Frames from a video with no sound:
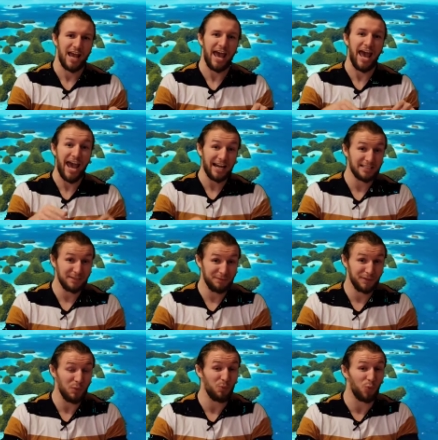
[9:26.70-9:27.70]

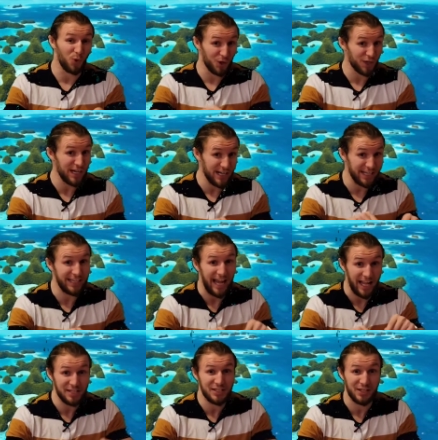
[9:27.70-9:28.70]
actively working
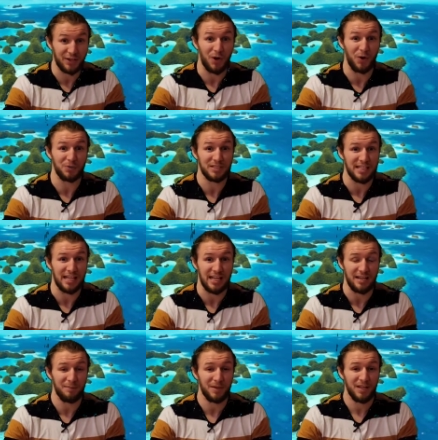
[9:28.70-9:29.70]
against their own
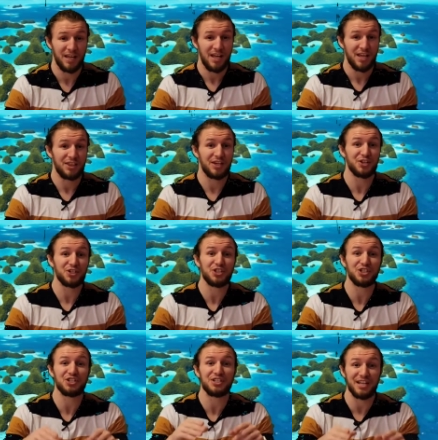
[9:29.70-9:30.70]
team, they're
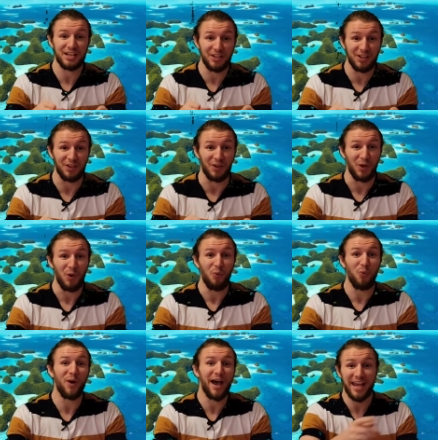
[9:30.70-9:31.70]
still
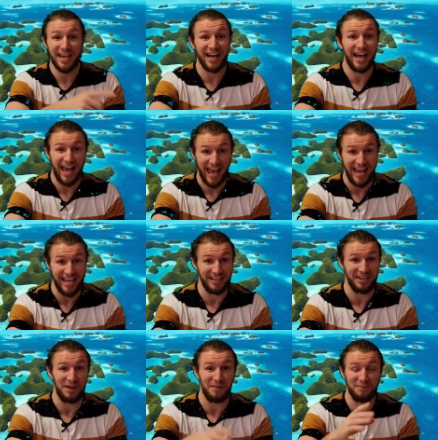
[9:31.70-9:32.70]
way ahead
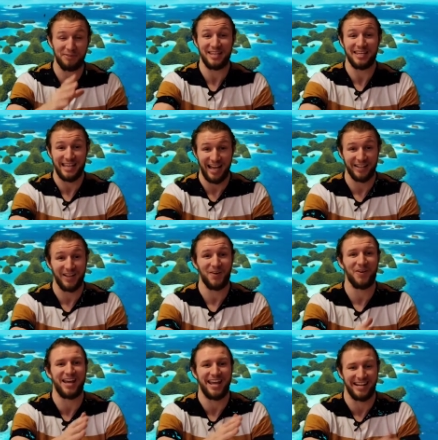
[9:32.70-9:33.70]
of the
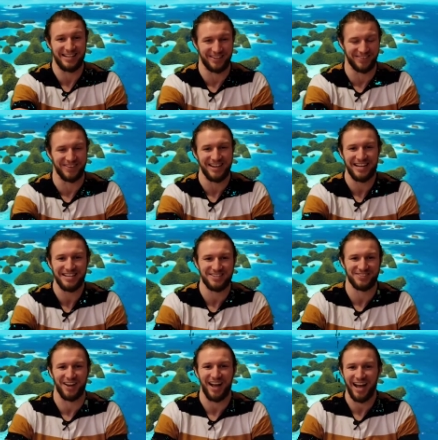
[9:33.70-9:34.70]
yellow and green
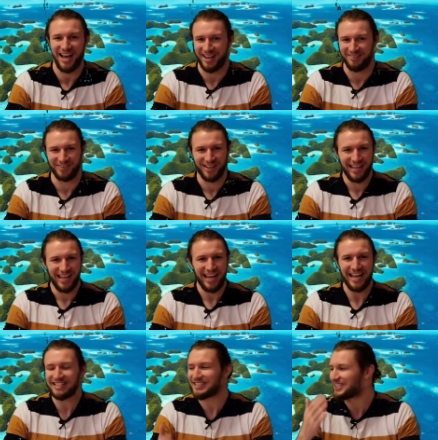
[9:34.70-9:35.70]
tribe.
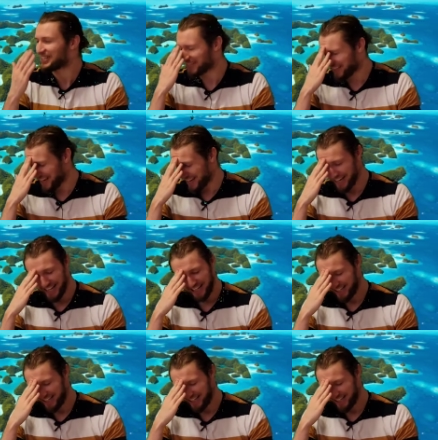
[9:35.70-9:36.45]
It's just like,